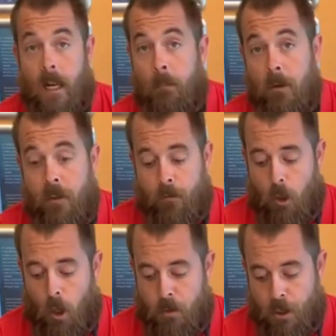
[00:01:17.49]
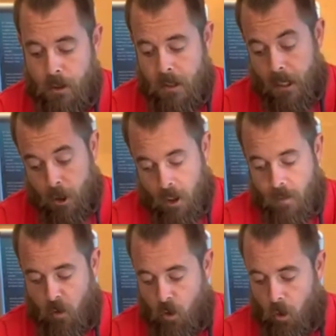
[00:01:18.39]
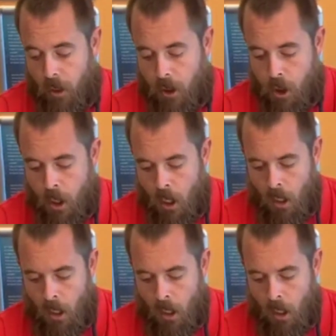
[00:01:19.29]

couple of different options in terms of storage.